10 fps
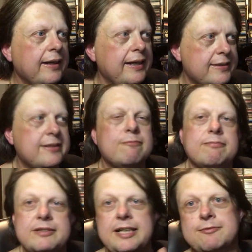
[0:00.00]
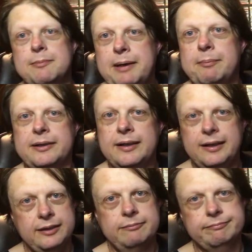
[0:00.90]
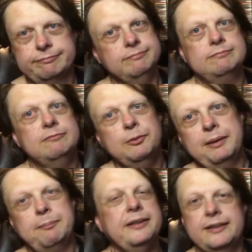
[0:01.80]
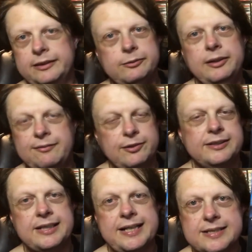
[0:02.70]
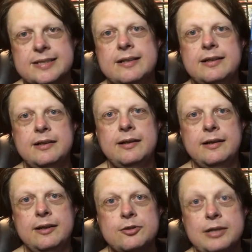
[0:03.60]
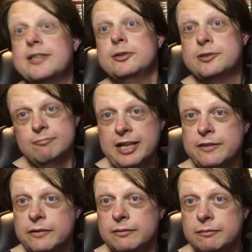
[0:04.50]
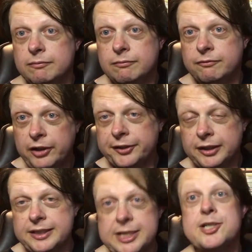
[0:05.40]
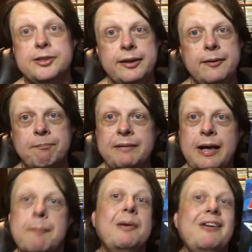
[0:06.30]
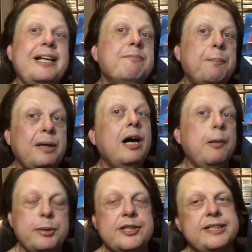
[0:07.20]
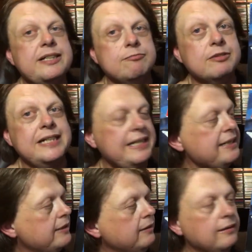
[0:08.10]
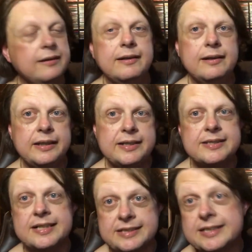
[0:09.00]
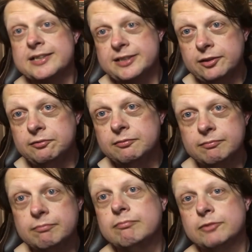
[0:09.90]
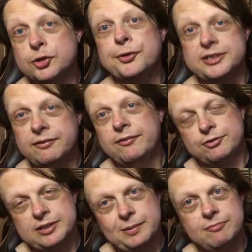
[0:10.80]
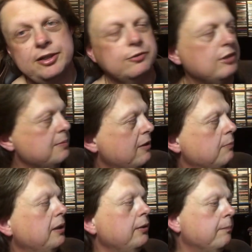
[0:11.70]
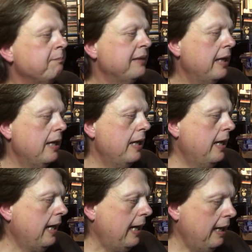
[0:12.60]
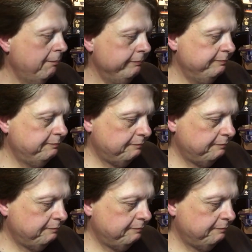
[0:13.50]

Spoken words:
it says Republica, whatever it says, translucent red vinyl edition. But then in the blurb, which I didn't read, it says it's actually on choice of either transparent red or transparent blue. Track